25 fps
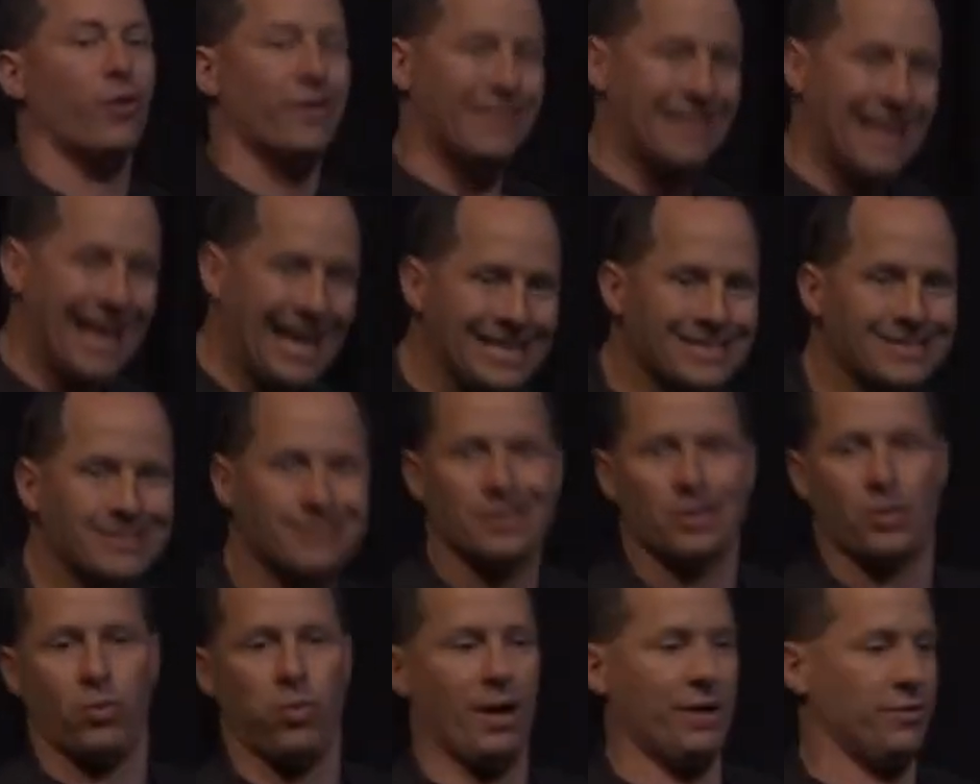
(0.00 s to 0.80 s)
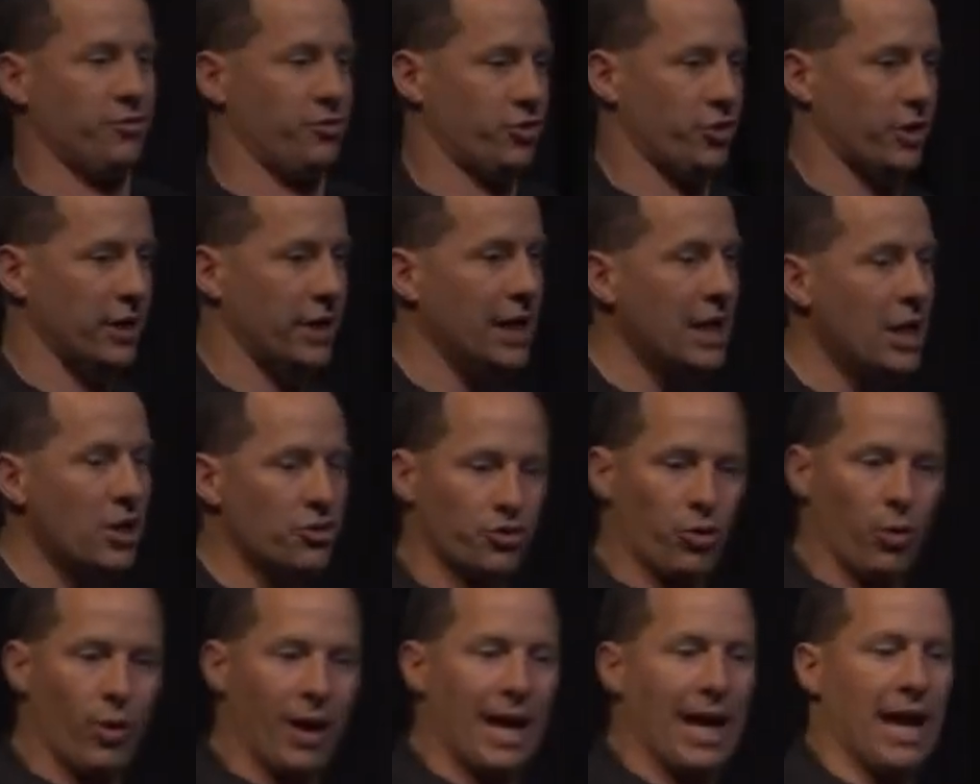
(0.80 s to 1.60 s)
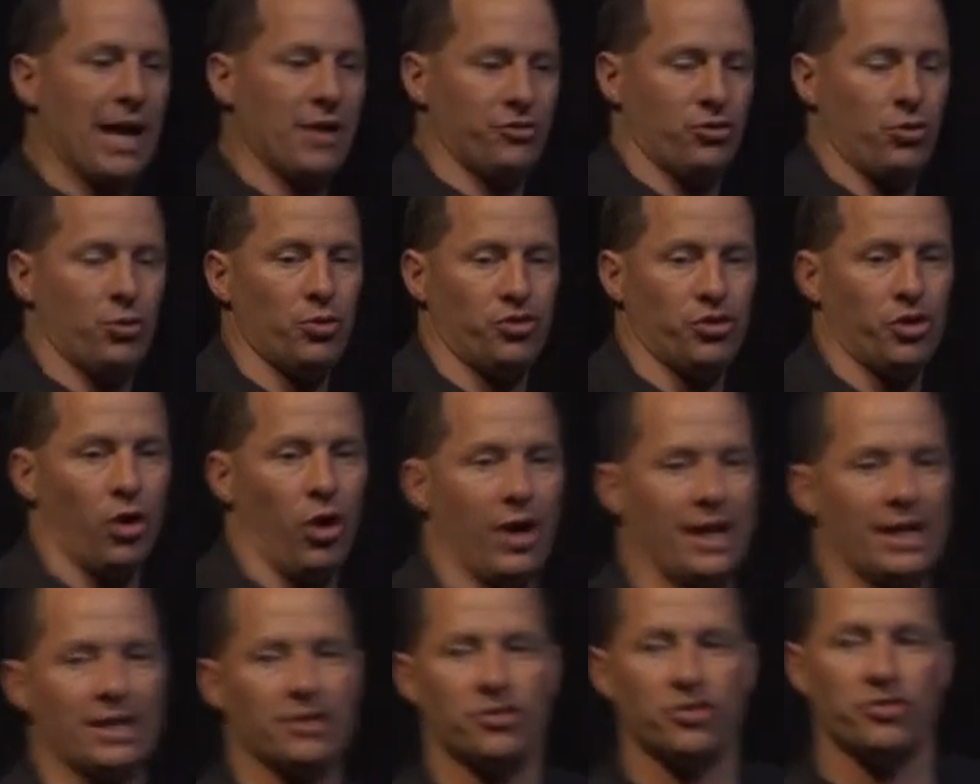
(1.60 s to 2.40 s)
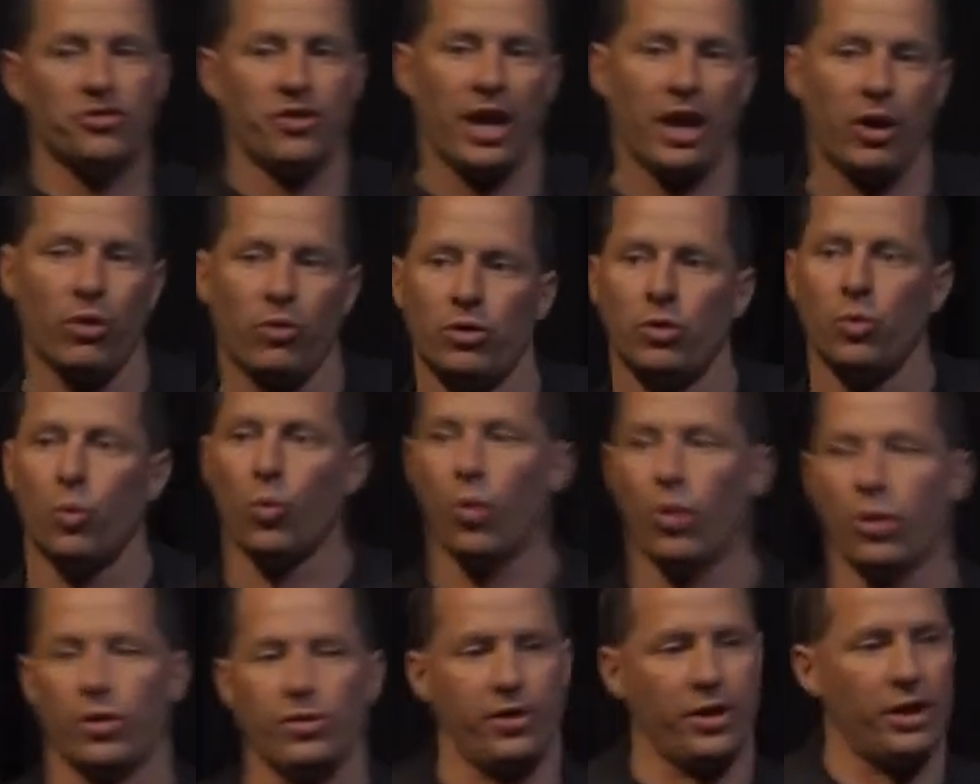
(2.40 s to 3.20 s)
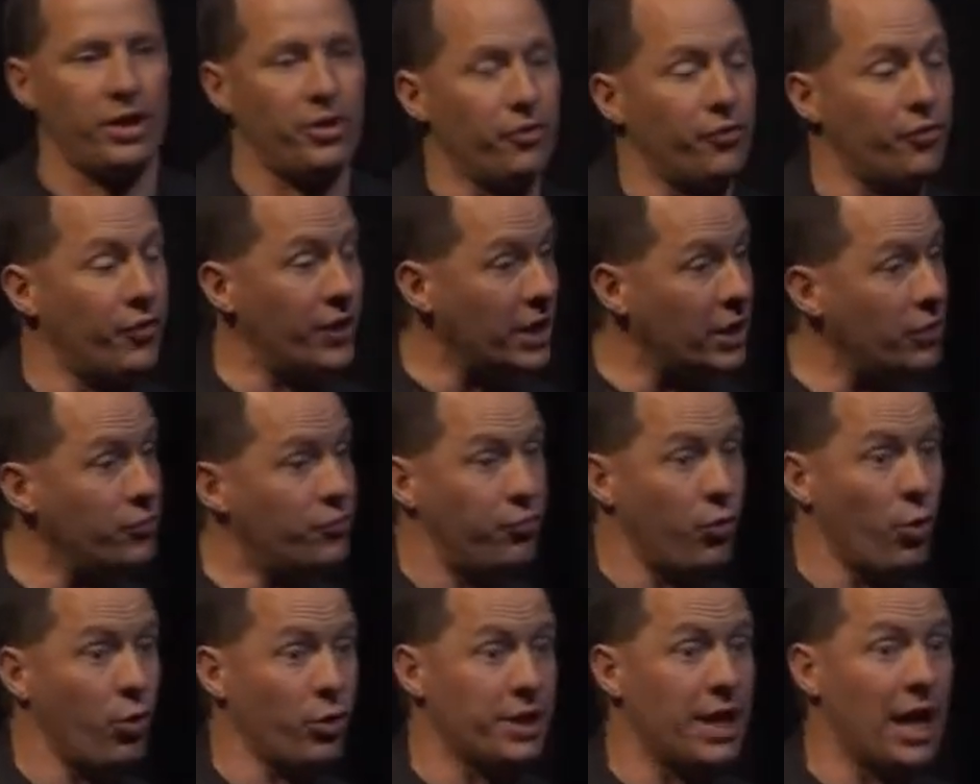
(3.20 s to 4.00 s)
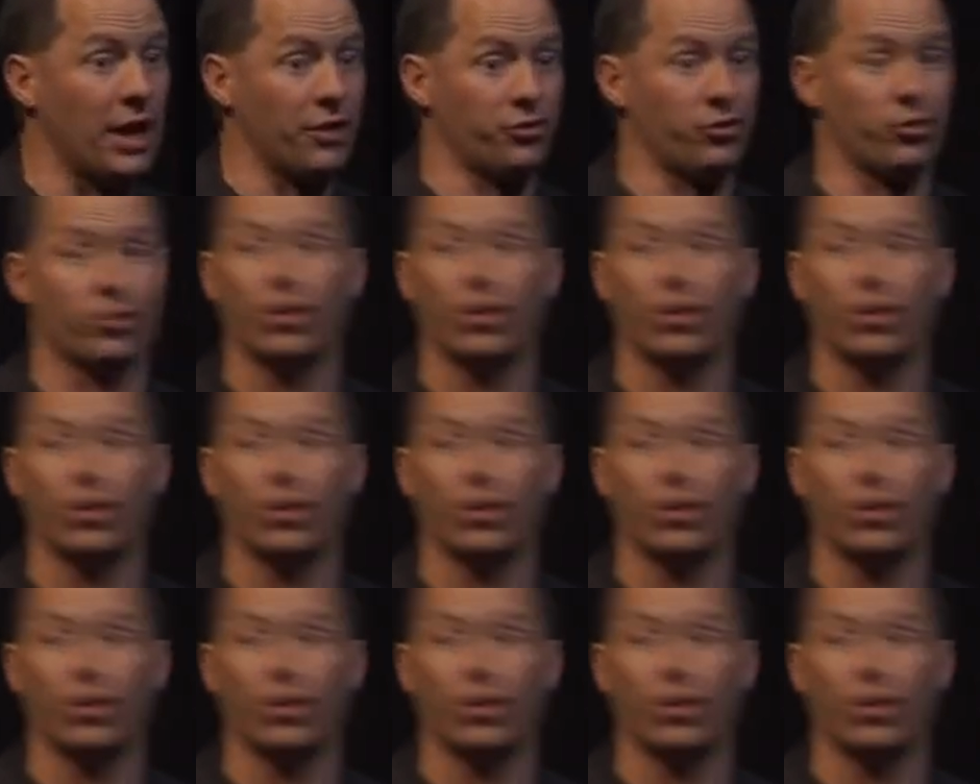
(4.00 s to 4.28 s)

That's the question. So I ask you as an audience, is Aaron worth intervening for, yes or